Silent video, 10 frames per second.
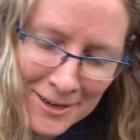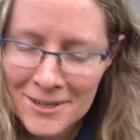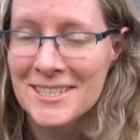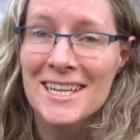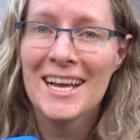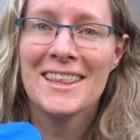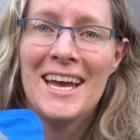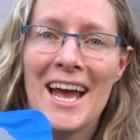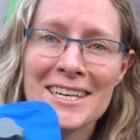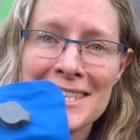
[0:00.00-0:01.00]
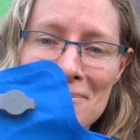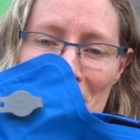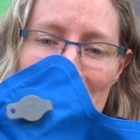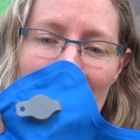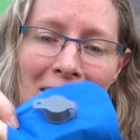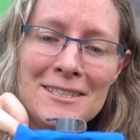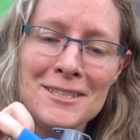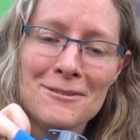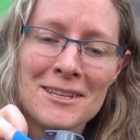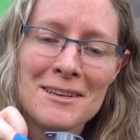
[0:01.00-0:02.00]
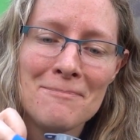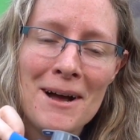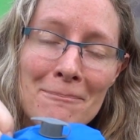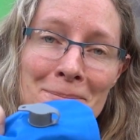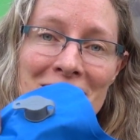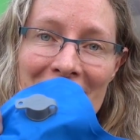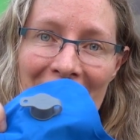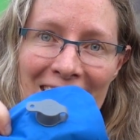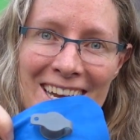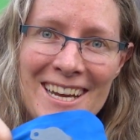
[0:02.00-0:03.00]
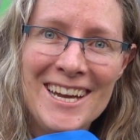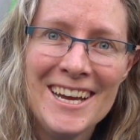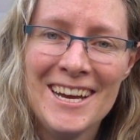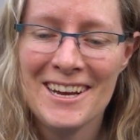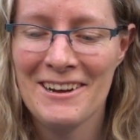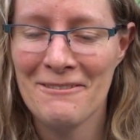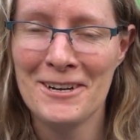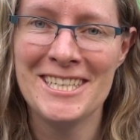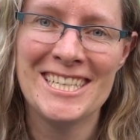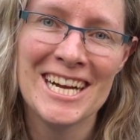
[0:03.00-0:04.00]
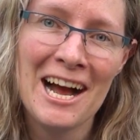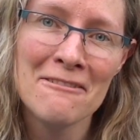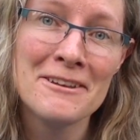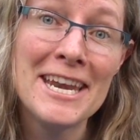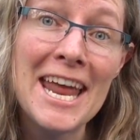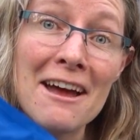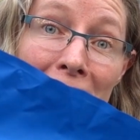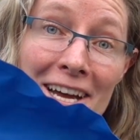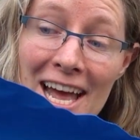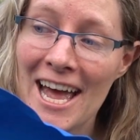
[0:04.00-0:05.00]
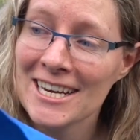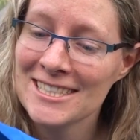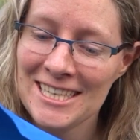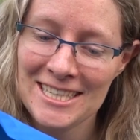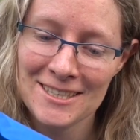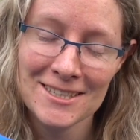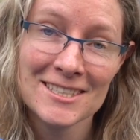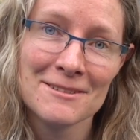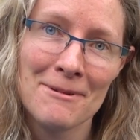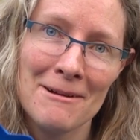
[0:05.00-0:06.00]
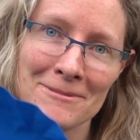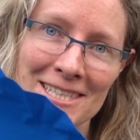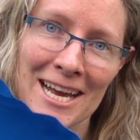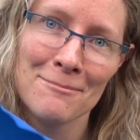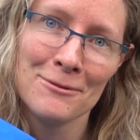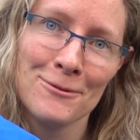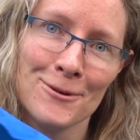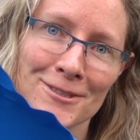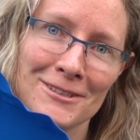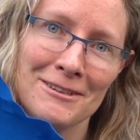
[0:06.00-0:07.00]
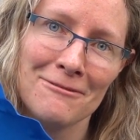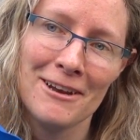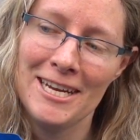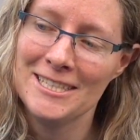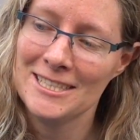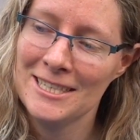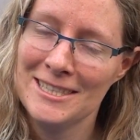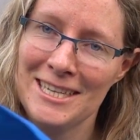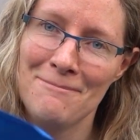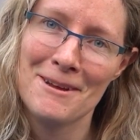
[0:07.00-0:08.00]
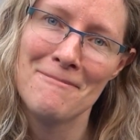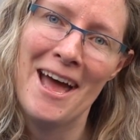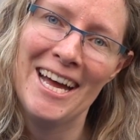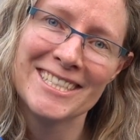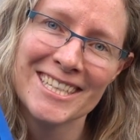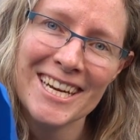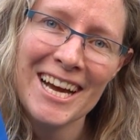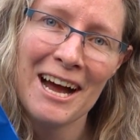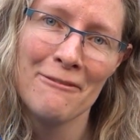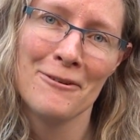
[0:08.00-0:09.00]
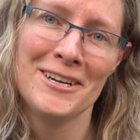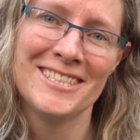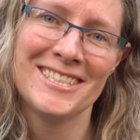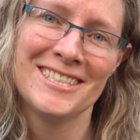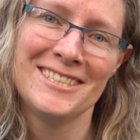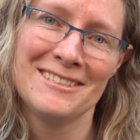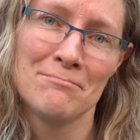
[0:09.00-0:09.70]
looks like they actually provide you with a pump sack, which I've never actually used a pump sack before to inflate a sleeping mat. I've always just